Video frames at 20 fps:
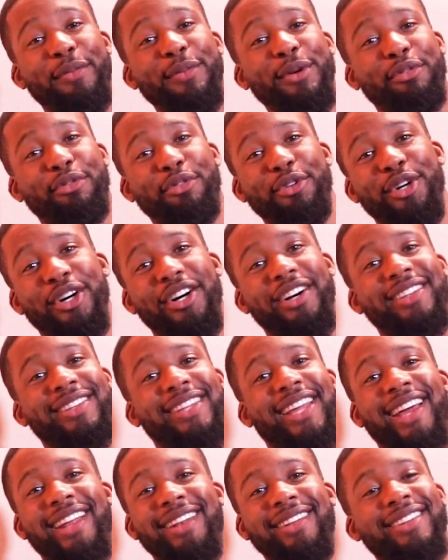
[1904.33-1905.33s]
If not,
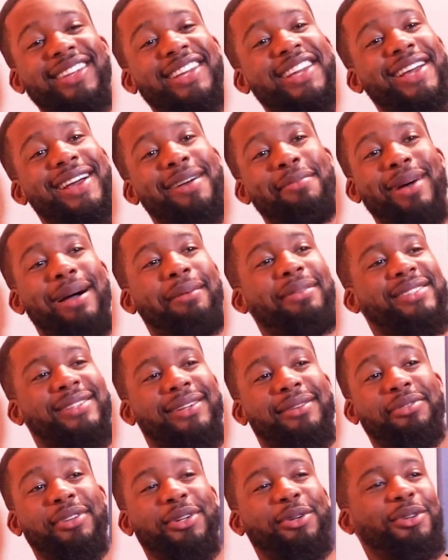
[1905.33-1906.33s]
then man was gonna
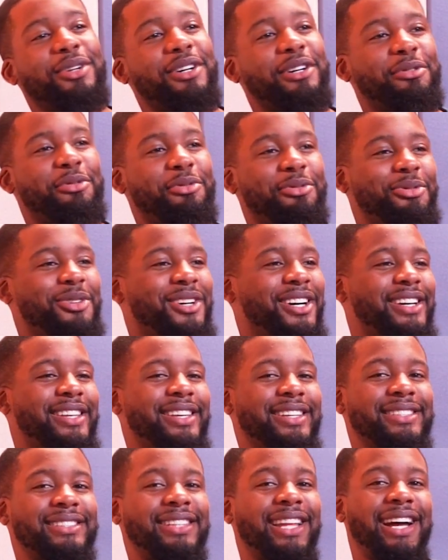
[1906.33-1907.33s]
think, who the fuck
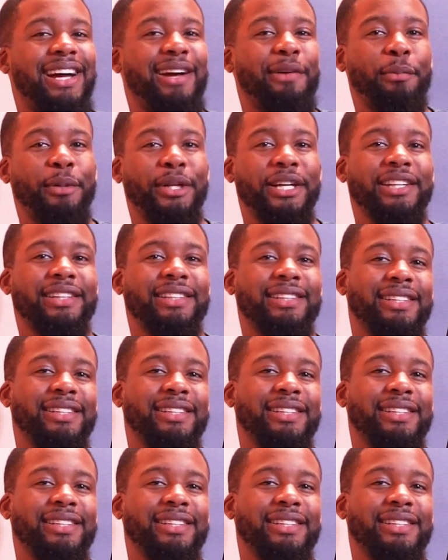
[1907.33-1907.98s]
is that, blood?